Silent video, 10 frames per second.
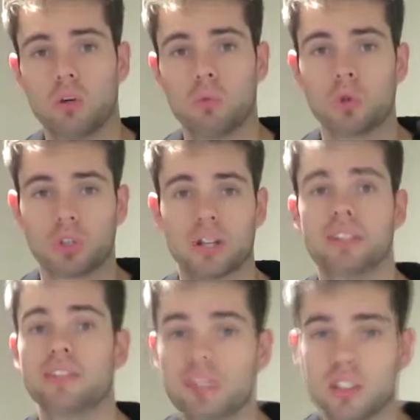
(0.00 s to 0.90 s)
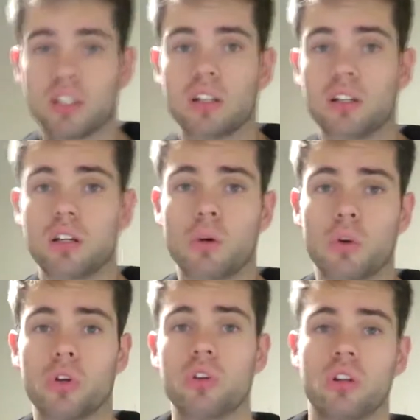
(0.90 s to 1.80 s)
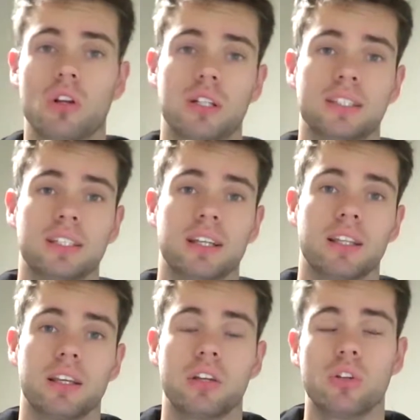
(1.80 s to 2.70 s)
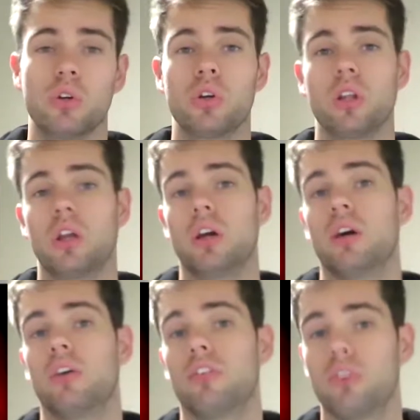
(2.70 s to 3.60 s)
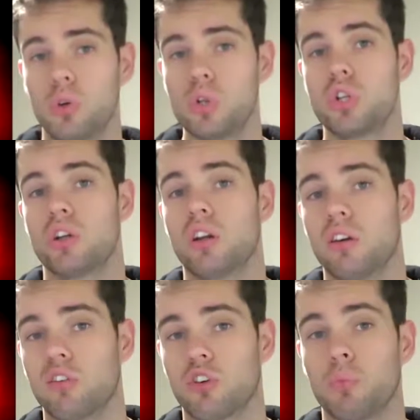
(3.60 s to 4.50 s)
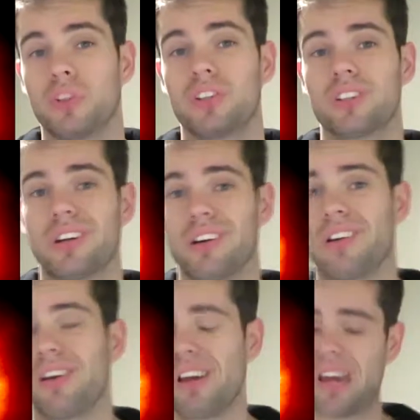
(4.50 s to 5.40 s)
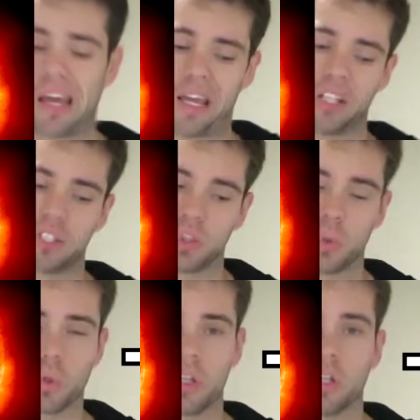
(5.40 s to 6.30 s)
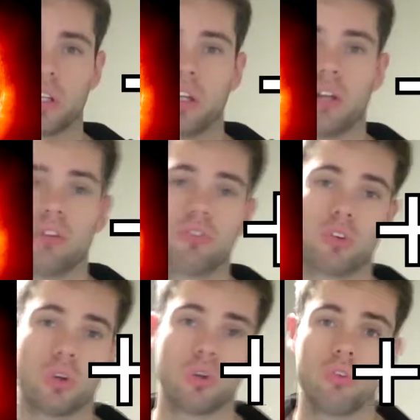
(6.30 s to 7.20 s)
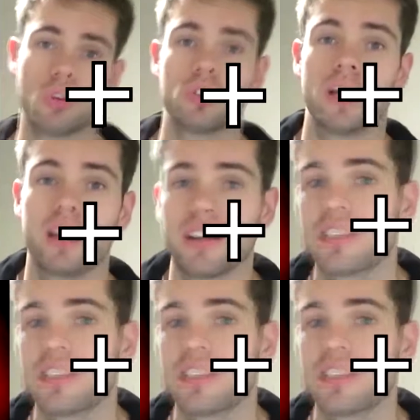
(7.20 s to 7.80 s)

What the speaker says: more scientifically, we're utilizing the nuclear fusion from the sun and storing it in photovoltaic